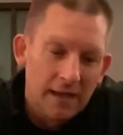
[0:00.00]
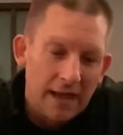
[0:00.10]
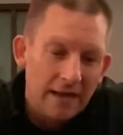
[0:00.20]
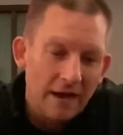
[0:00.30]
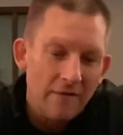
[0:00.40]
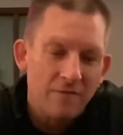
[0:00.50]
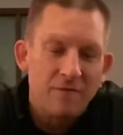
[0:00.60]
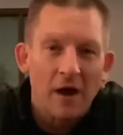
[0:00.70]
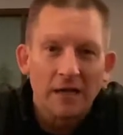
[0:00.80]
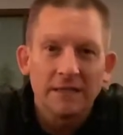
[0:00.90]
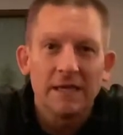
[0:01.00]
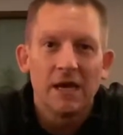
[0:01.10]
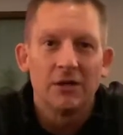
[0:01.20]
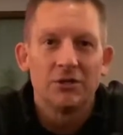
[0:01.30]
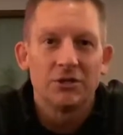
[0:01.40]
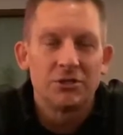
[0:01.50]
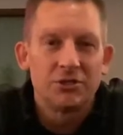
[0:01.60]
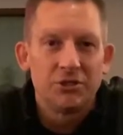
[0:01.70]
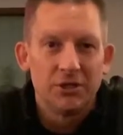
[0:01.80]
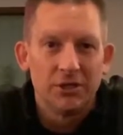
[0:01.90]
and I finally
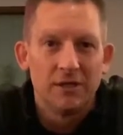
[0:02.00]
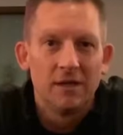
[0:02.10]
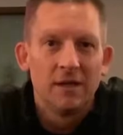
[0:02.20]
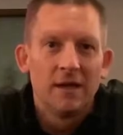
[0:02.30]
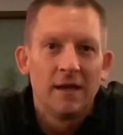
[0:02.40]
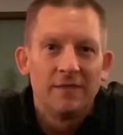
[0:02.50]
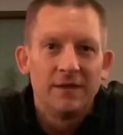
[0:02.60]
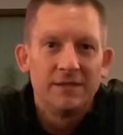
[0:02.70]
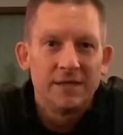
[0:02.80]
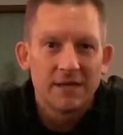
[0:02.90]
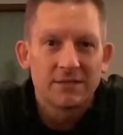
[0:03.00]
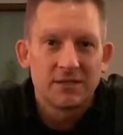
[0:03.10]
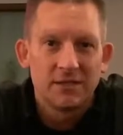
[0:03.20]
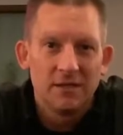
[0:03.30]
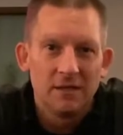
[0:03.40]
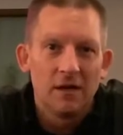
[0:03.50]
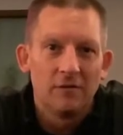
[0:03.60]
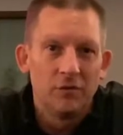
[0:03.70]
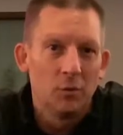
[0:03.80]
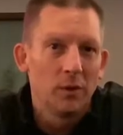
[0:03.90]
understood the destiny
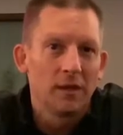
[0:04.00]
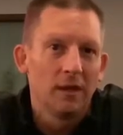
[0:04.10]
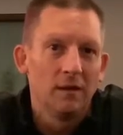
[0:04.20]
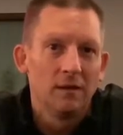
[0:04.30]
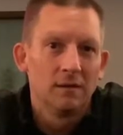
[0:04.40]
of the wicked."